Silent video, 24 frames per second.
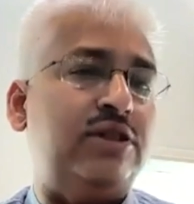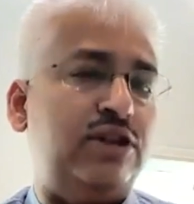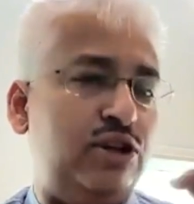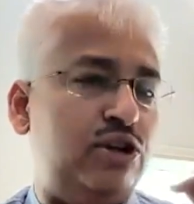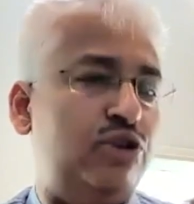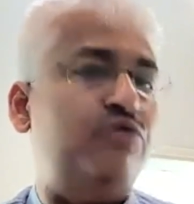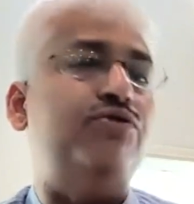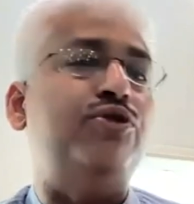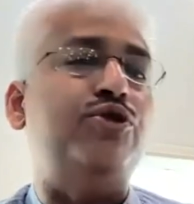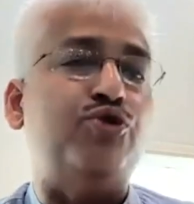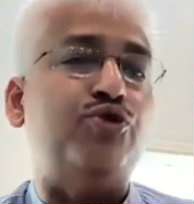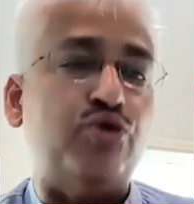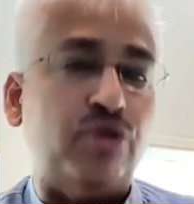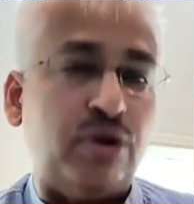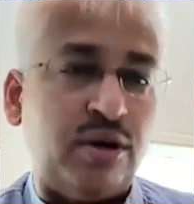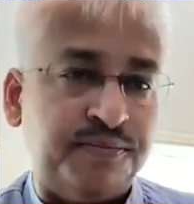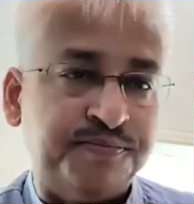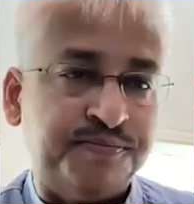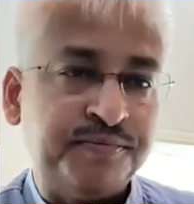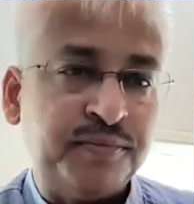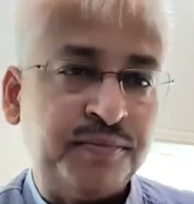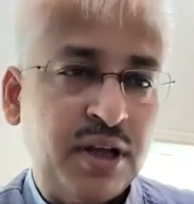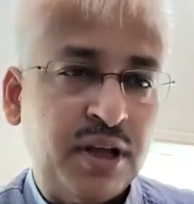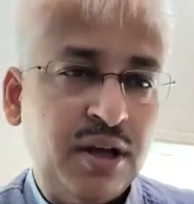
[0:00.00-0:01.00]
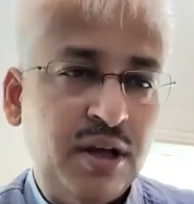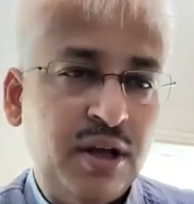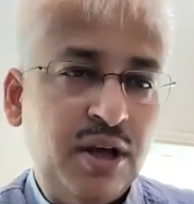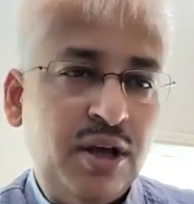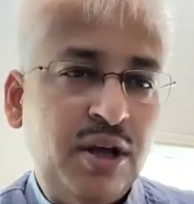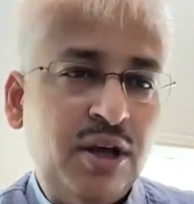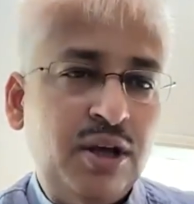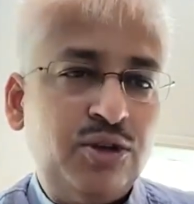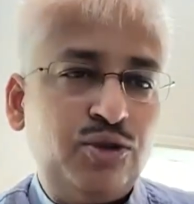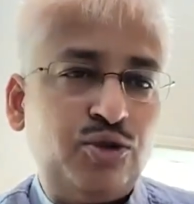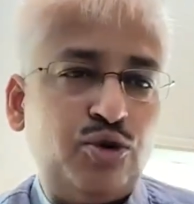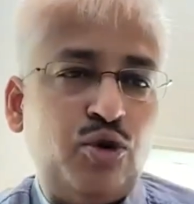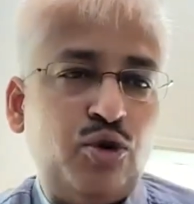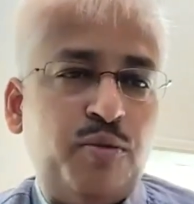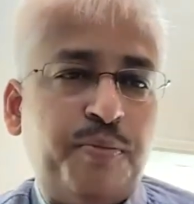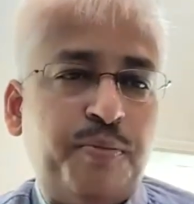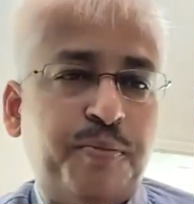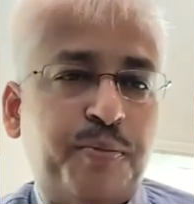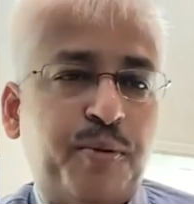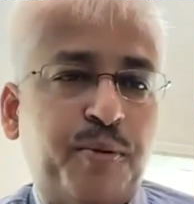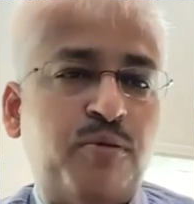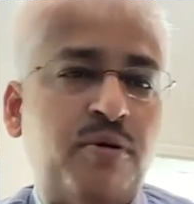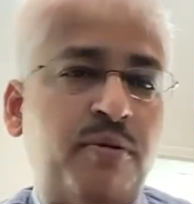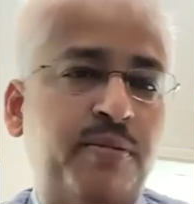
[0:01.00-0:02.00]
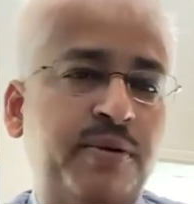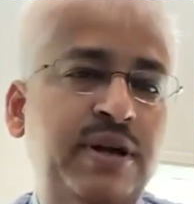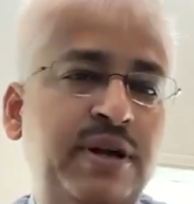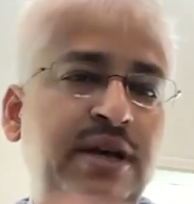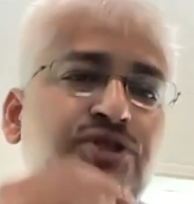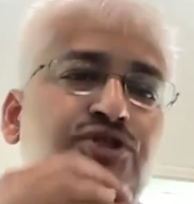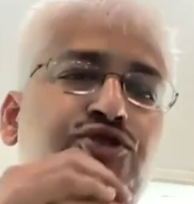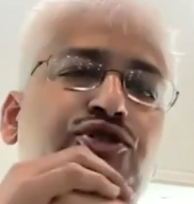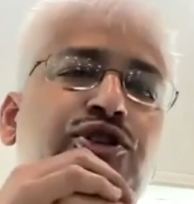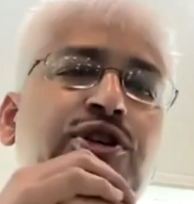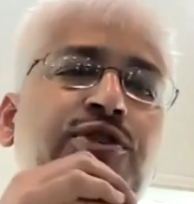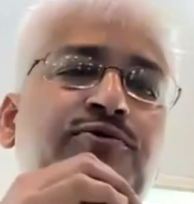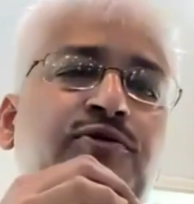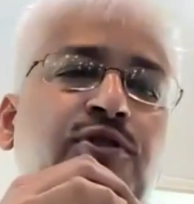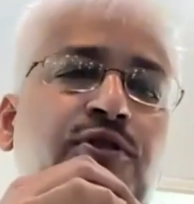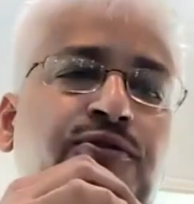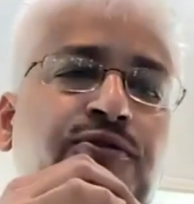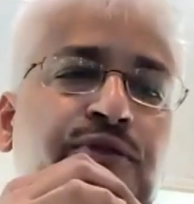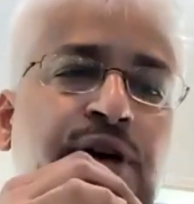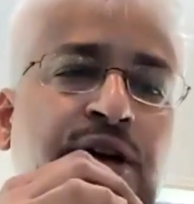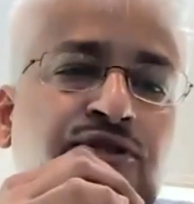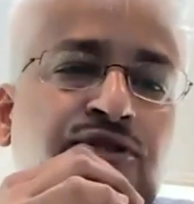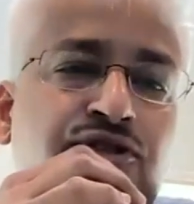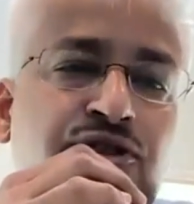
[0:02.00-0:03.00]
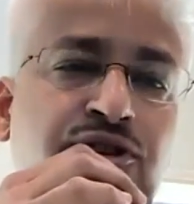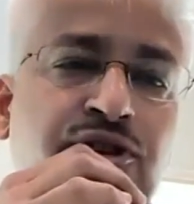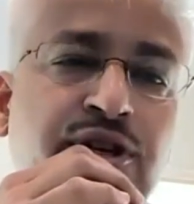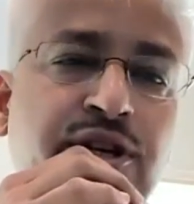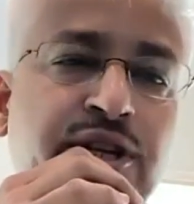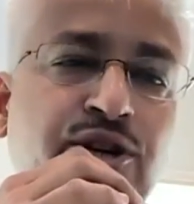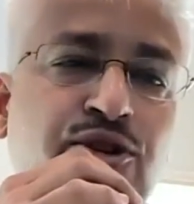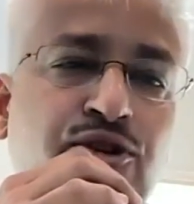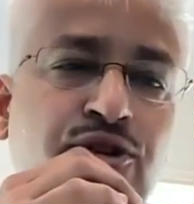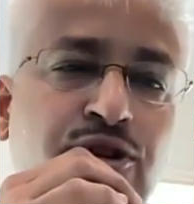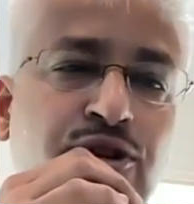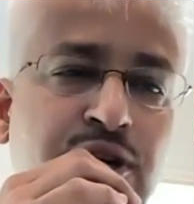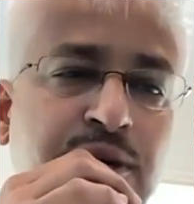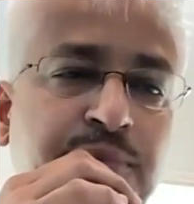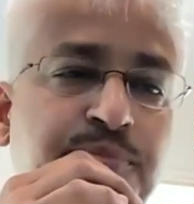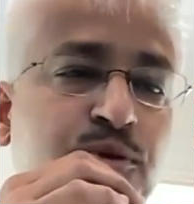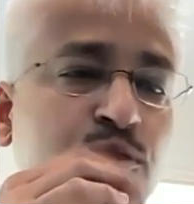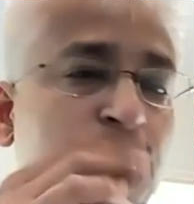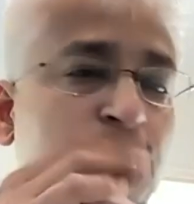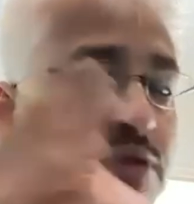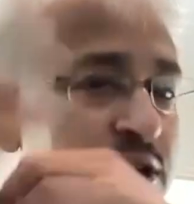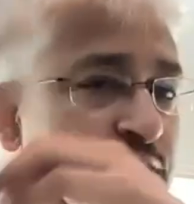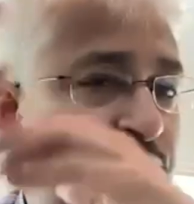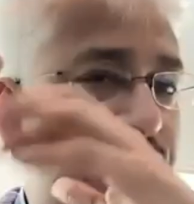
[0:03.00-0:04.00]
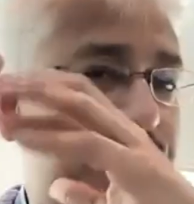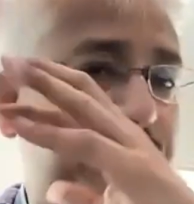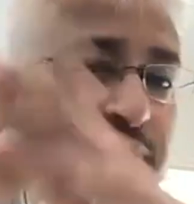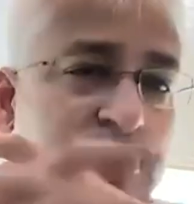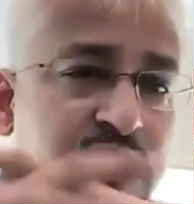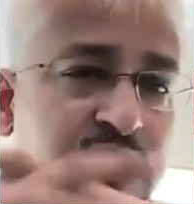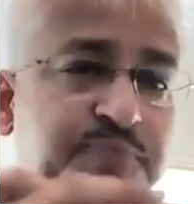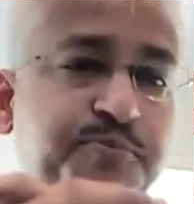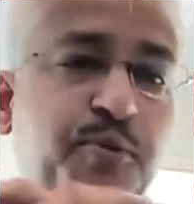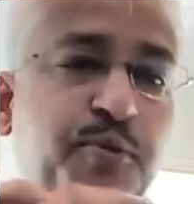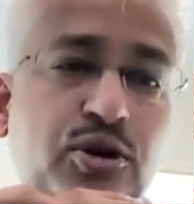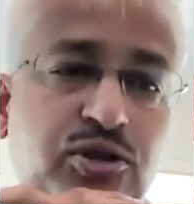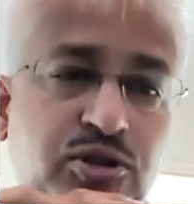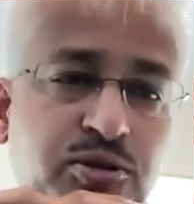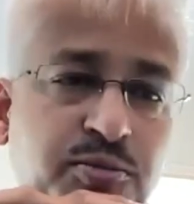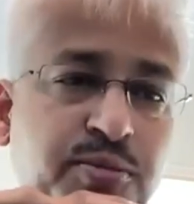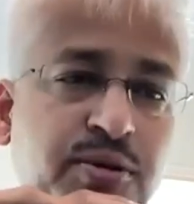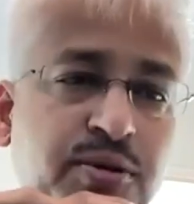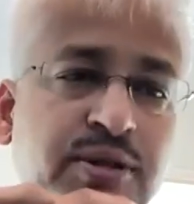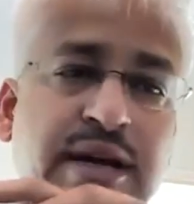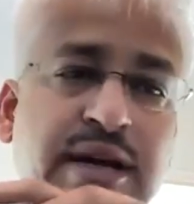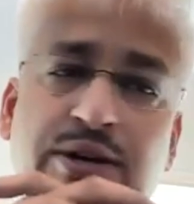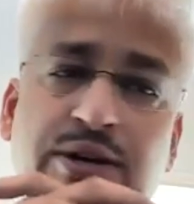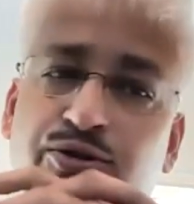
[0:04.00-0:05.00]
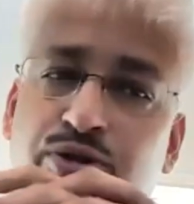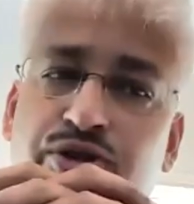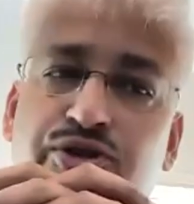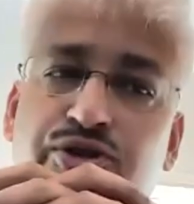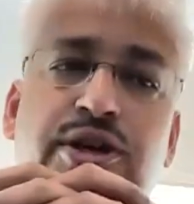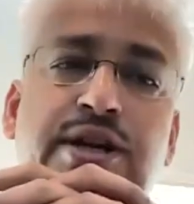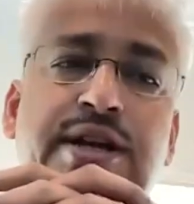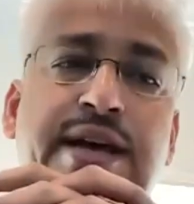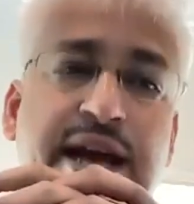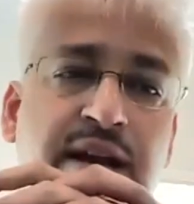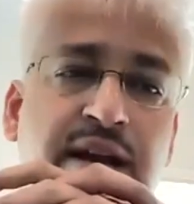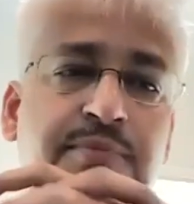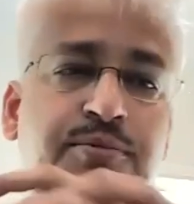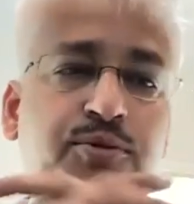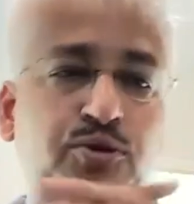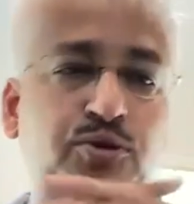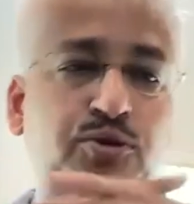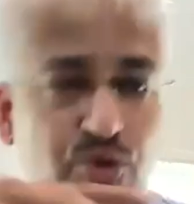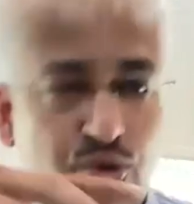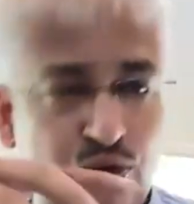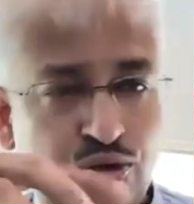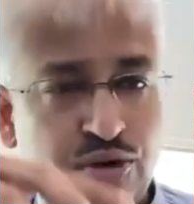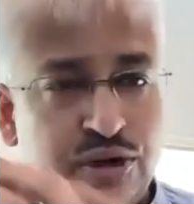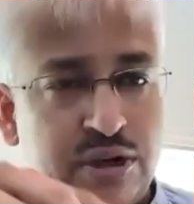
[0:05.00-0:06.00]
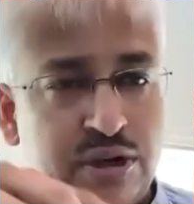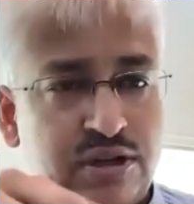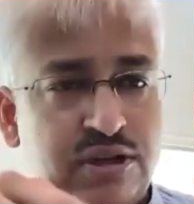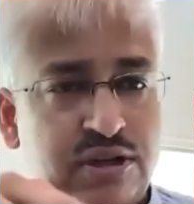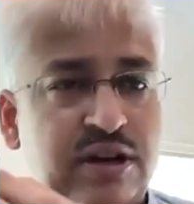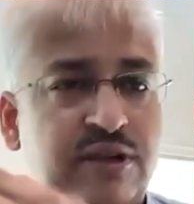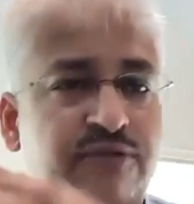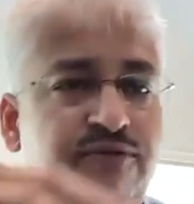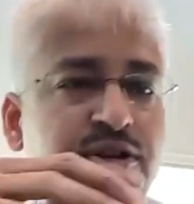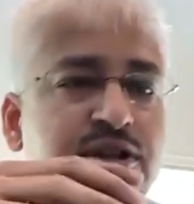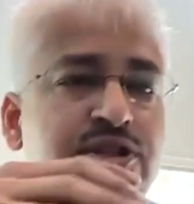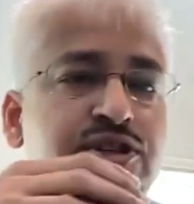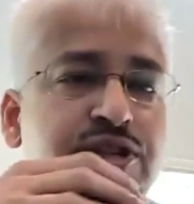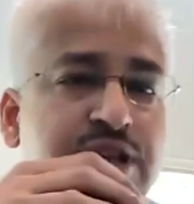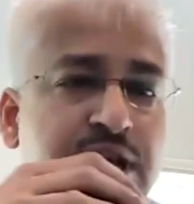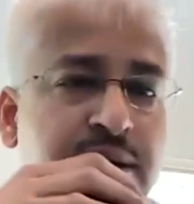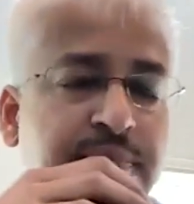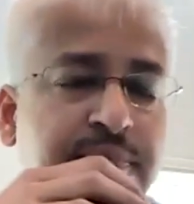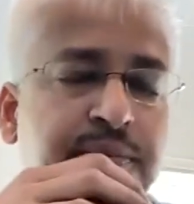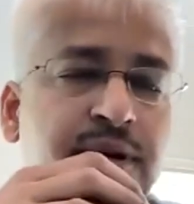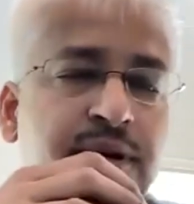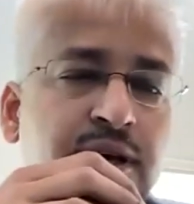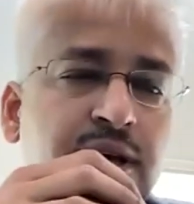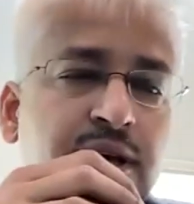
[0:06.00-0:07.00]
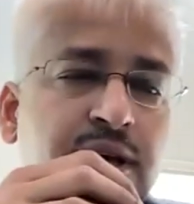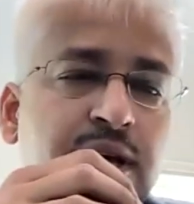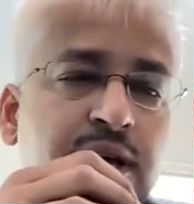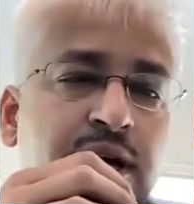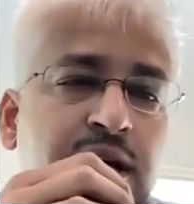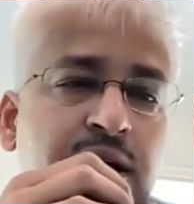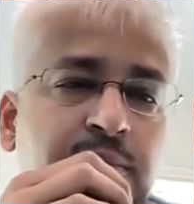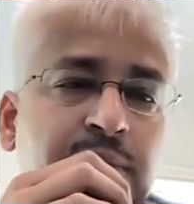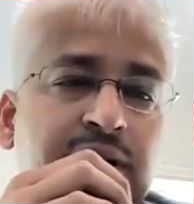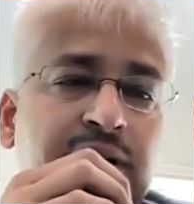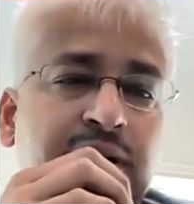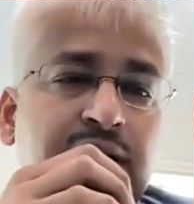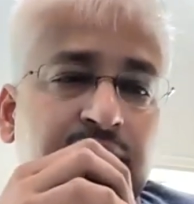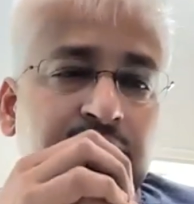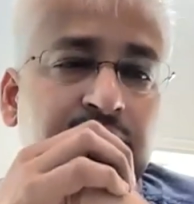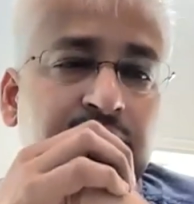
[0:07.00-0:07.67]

an individual. So probably a stream of engineering on diploma, if it is possible, that will really help to know each and every step. But